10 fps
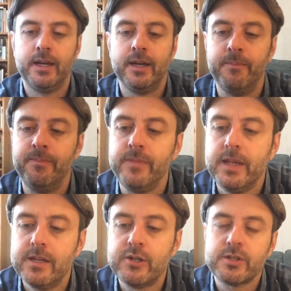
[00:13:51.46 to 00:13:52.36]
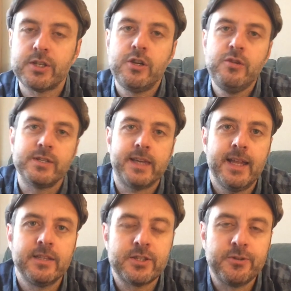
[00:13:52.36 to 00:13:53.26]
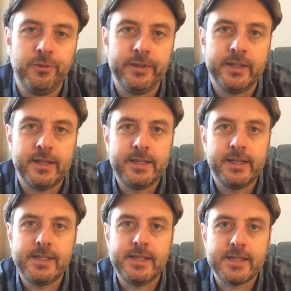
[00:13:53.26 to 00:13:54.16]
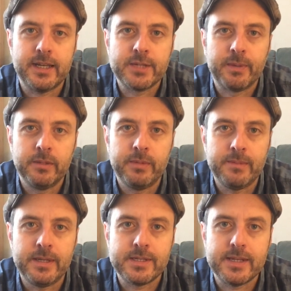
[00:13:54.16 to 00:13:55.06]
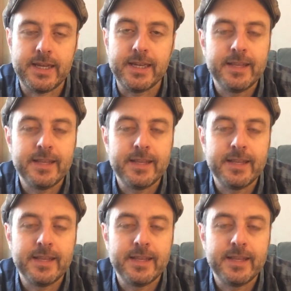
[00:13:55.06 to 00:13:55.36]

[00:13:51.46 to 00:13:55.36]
Doctor Who was cancelled in 1986 by the BBC.